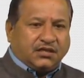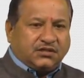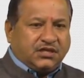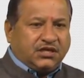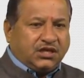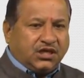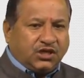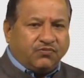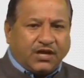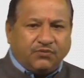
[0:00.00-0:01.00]
the
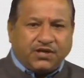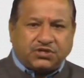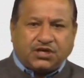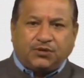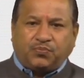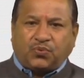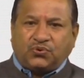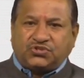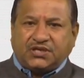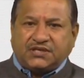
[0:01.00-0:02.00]
evaluation
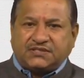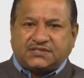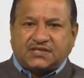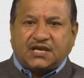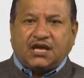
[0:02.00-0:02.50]
process